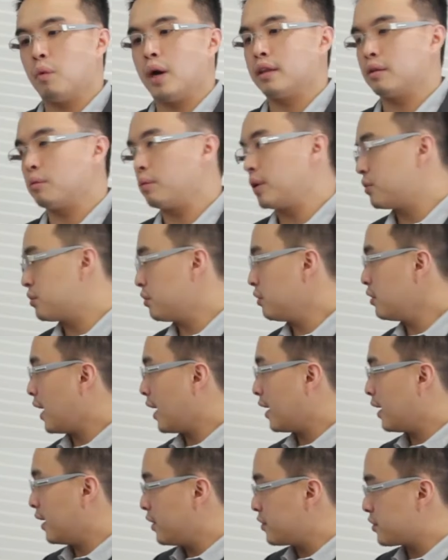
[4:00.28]
the way that we do
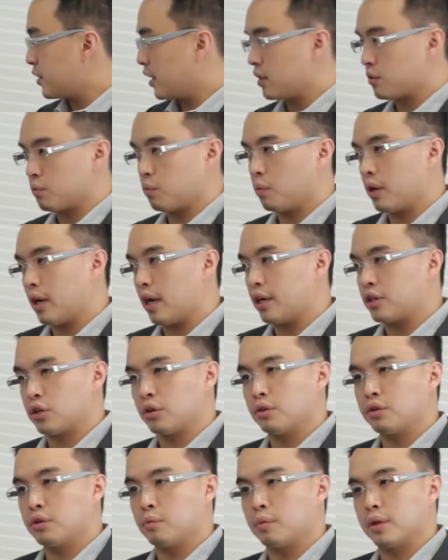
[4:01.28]
that is when I
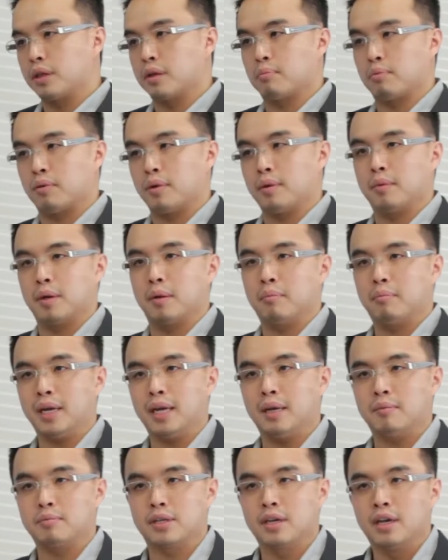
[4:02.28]
showed you with the perimeter
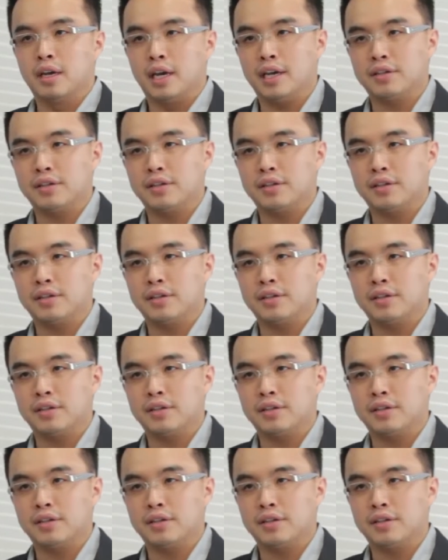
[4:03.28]
beams,